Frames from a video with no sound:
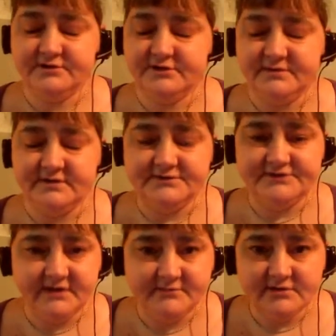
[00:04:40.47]
Could it be the
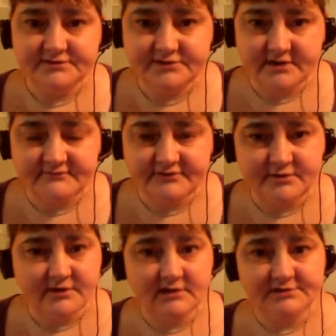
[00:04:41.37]
same old stuff
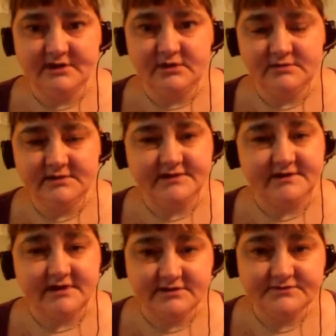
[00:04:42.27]
that we all dealt with
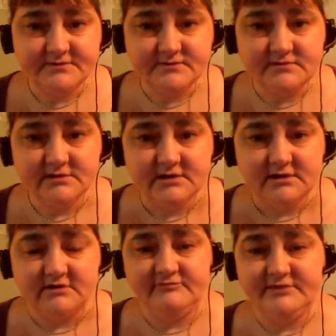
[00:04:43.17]
in high school,
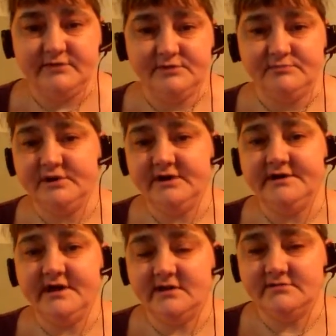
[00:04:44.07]
of people
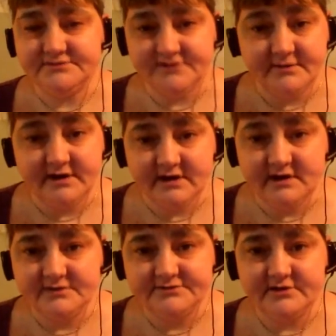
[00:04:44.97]
putting down somebody
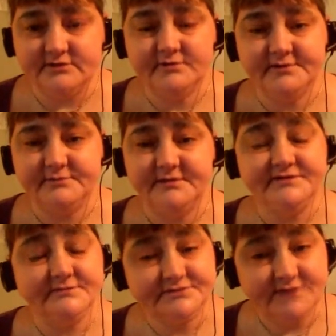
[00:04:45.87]
else in order to
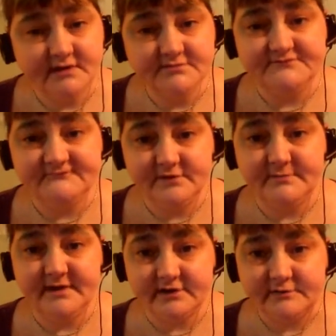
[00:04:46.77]
make themselves feel
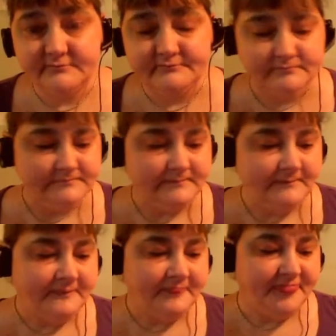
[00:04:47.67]
better?
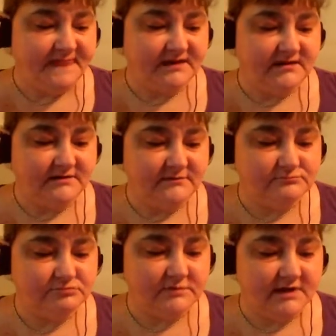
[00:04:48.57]

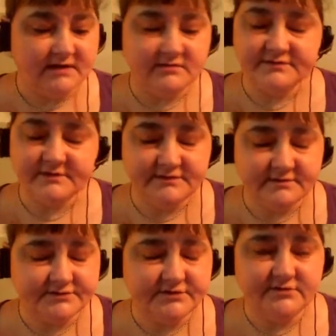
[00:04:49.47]
I don't think
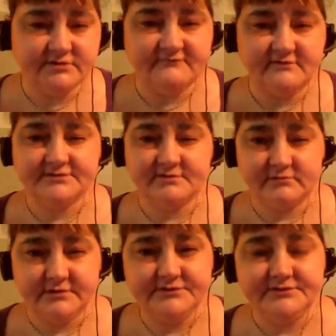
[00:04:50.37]
there's a universal
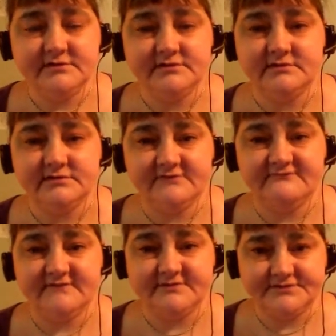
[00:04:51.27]
reason that
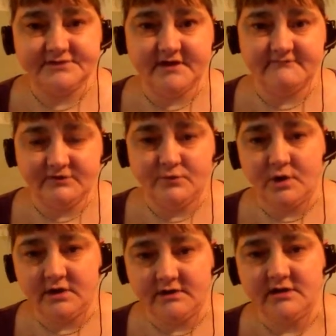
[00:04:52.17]
fits
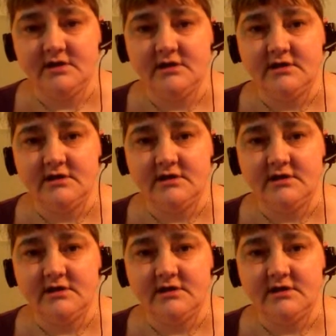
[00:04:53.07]
everyone